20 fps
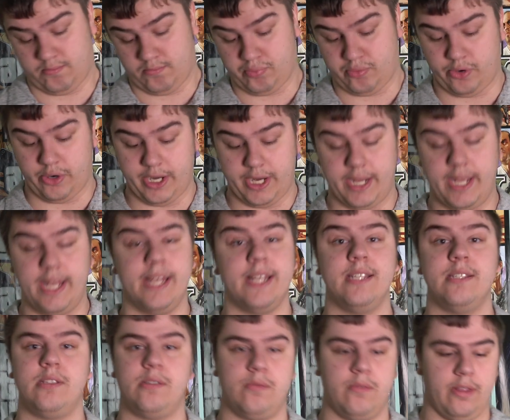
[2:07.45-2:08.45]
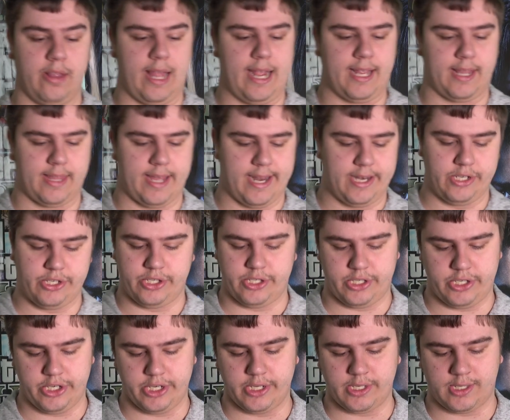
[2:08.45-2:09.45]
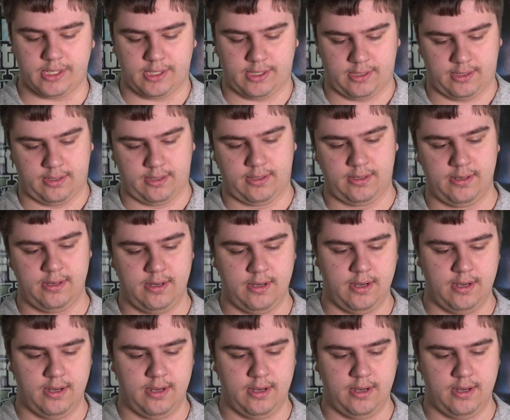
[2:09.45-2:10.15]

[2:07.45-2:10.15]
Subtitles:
pretty is like that, just